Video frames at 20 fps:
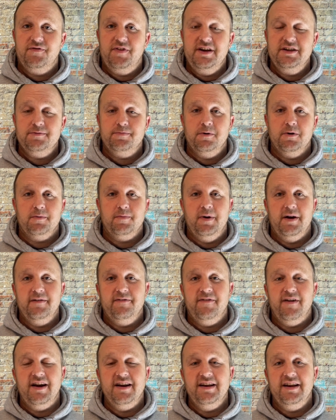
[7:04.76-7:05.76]
Facebook by
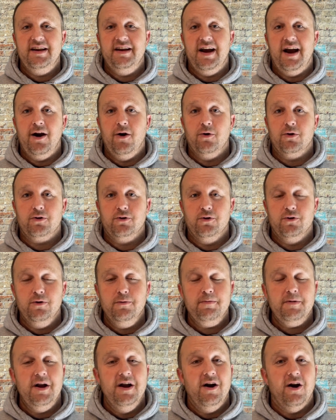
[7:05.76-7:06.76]
finding our
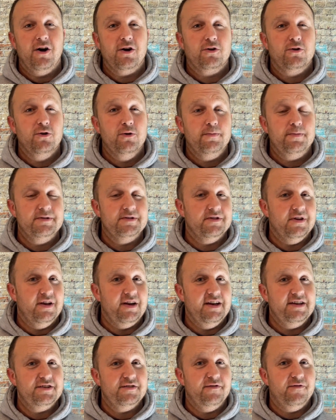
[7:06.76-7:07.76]
group. Our group is
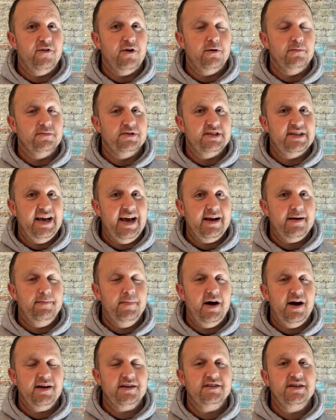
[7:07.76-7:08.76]
Linessa Farms Tack
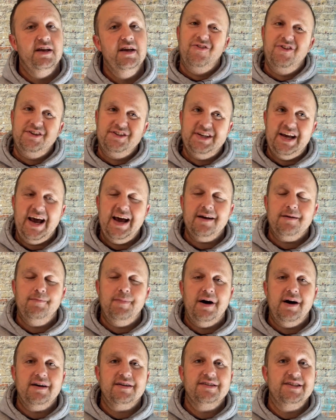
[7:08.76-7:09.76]
Box. The Tack
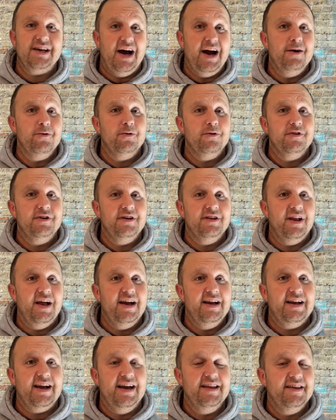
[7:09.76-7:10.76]
Box I really
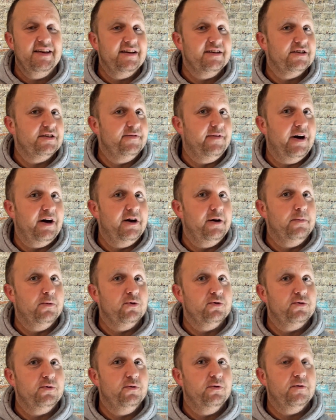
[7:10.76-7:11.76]
like. I think it's a
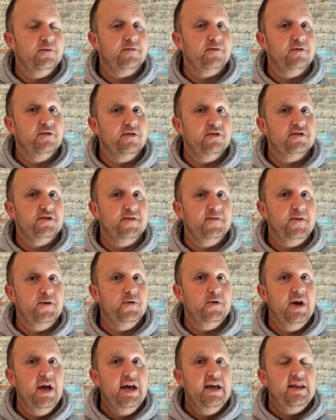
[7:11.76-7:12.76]
valuable tool for those of
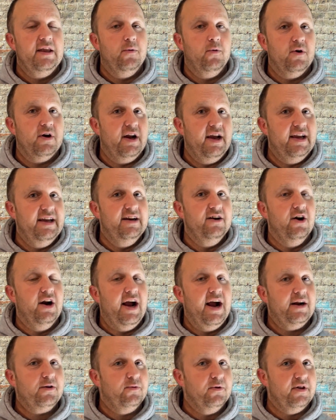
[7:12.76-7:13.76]
you that want to
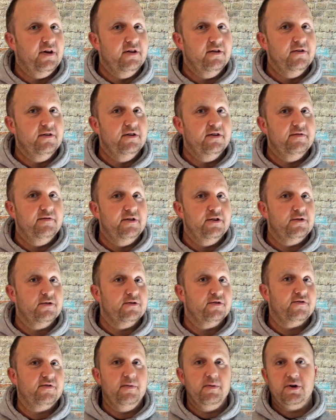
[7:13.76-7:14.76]
interact with other
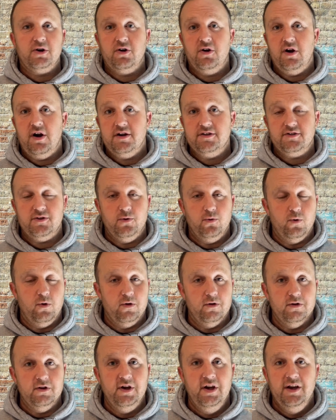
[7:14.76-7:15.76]
individuals from across the
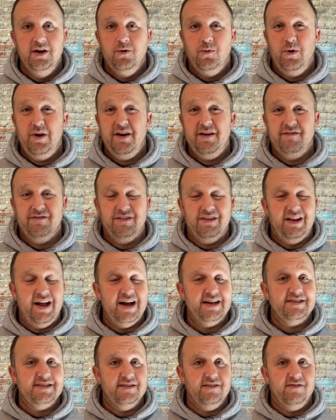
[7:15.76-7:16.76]
world. We have
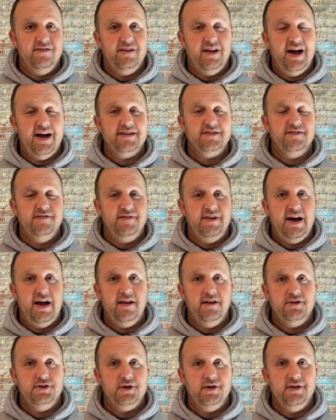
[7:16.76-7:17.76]
lots and lots of
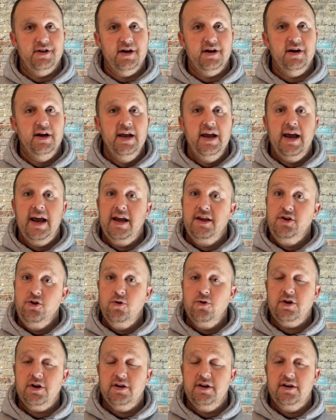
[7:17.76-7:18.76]
knowledge on there, and
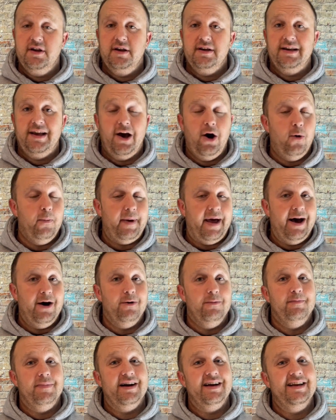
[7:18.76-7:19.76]
you could help
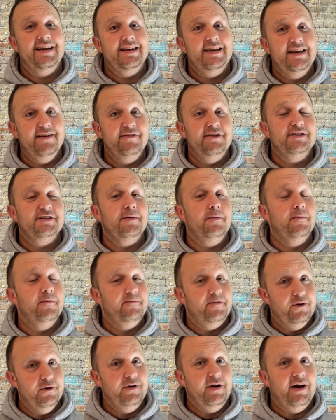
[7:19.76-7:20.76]
out by giving some
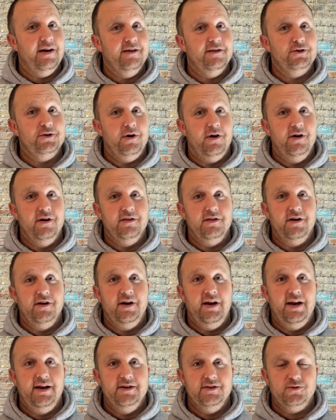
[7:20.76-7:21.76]
of your knowledge on
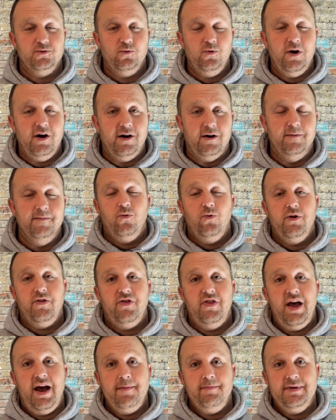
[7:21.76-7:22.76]
there as well.
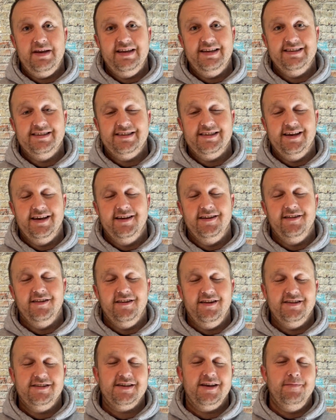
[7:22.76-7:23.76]
With that being said,
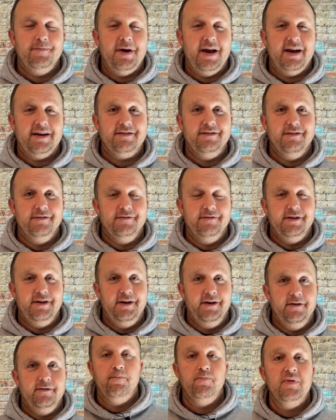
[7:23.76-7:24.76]
let's get back to the
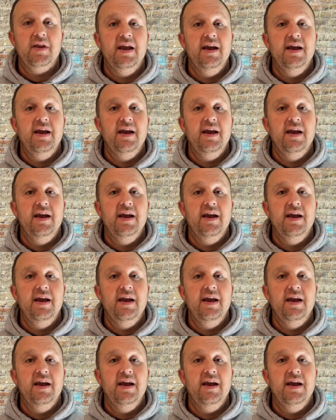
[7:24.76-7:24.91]
video.